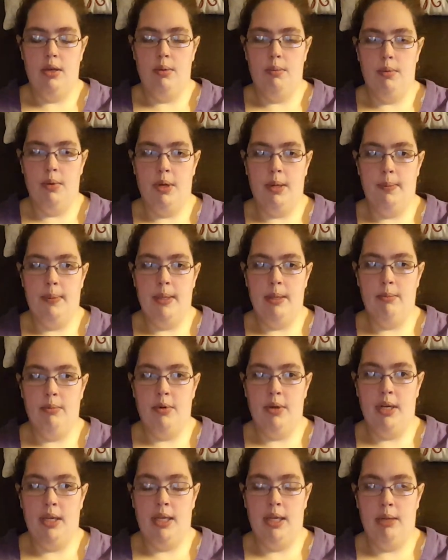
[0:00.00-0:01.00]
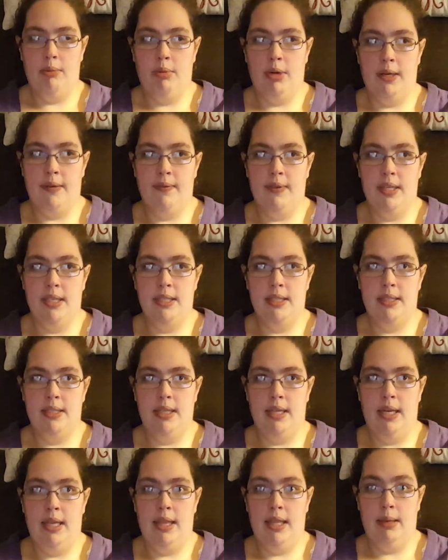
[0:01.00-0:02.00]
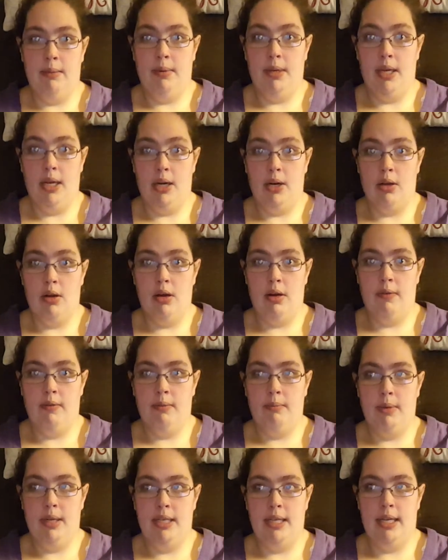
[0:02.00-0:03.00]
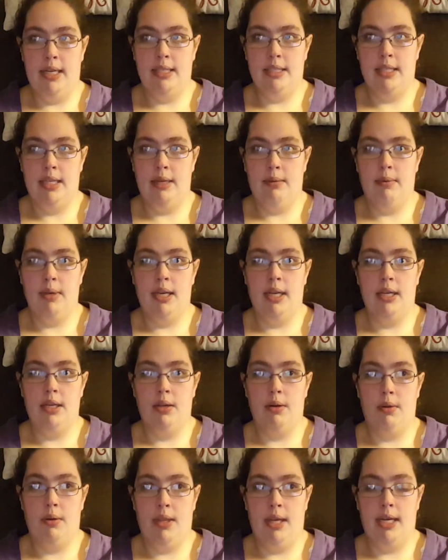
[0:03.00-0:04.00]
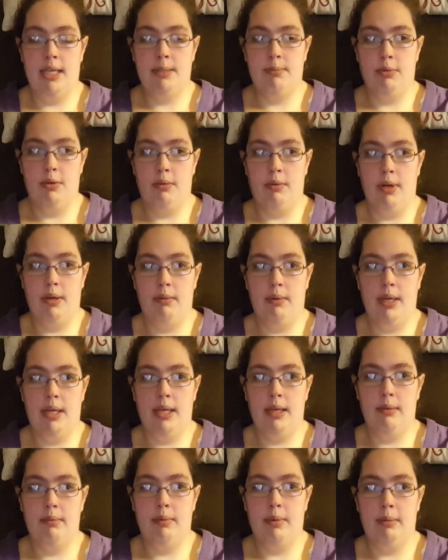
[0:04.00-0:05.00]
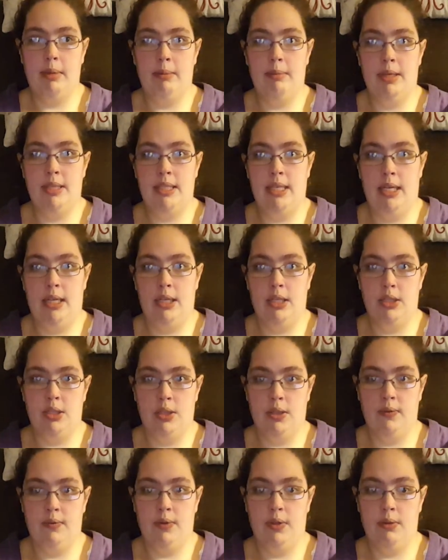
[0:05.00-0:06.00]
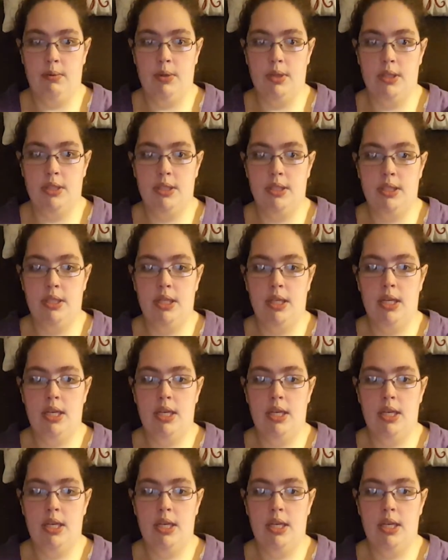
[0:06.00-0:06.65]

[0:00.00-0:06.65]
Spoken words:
woke up that morning, had breakfast, and then we got a call from my dad saying we had to go to the hospital right away. My mom had taken a turn for the worse.